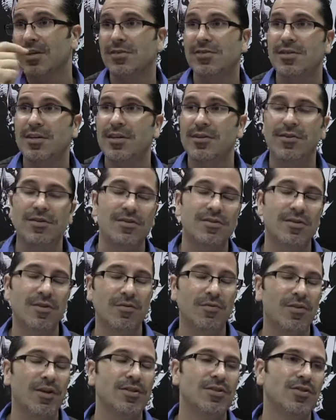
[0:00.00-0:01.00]
get to see at these
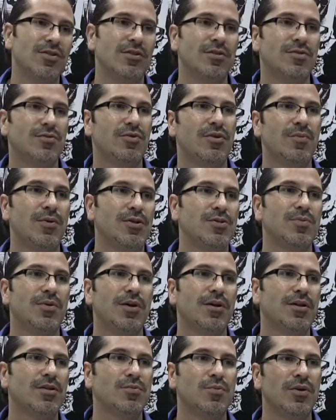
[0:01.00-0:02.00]
conventions for the most
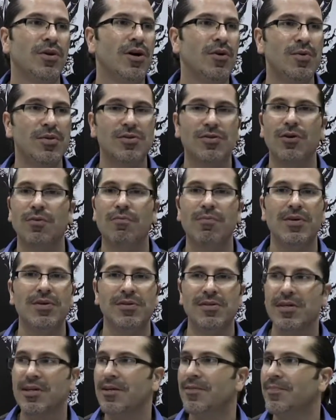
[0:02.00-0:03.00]
part. We're always so
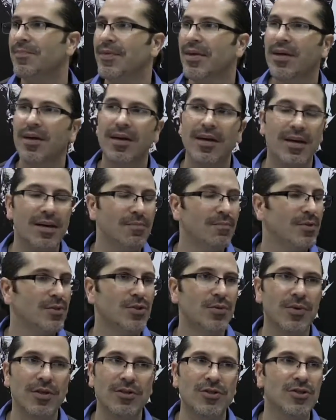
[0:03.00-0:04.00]
busy in
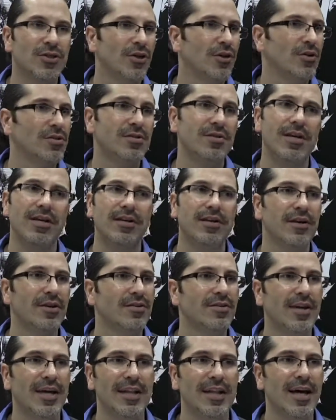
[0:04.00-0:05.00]
between shows, getting
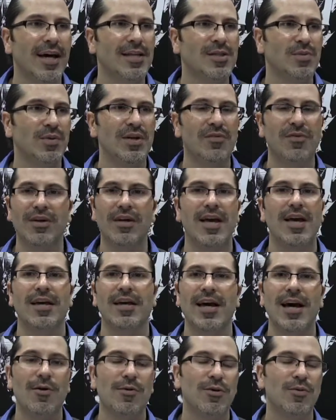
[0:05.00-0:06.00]
our deadlines. We never get to
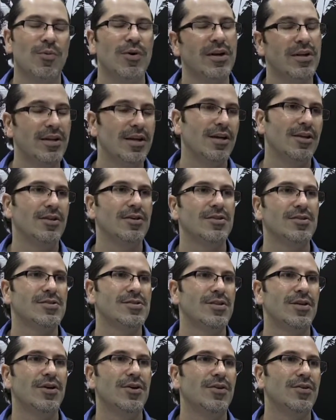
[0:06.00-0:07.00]
hang out with one another.
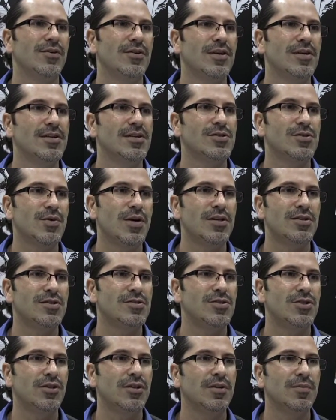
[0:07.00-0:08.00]
So it's great
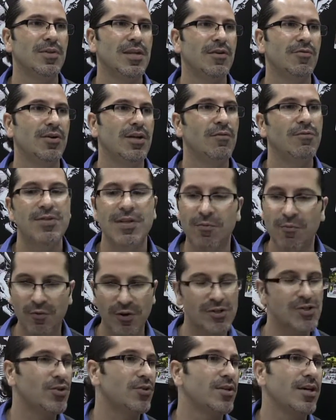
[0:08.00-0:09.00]
just chilling with them. If Tim
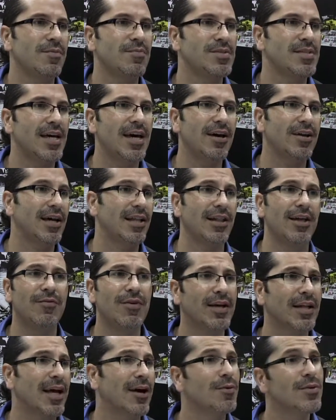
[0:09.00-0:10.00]
Vigil comes down, I
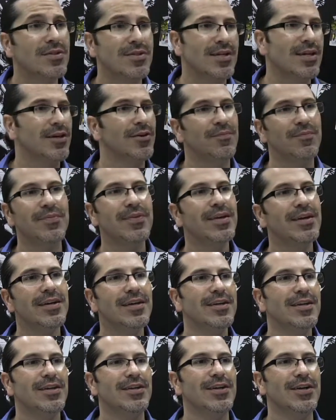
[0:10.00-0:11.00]
love hanging out with Tim.
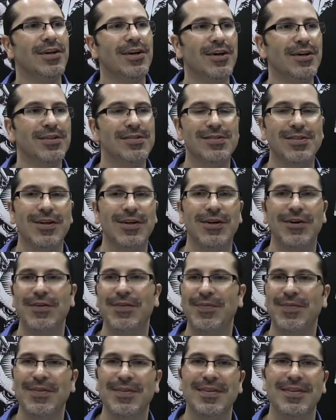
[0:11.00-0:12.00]
You know, so
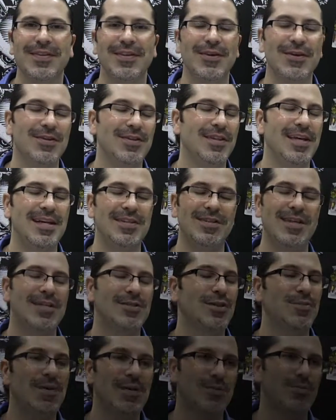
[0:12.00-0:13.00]
that,
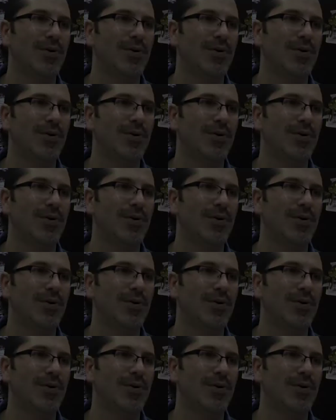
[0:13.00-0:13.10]
that's the best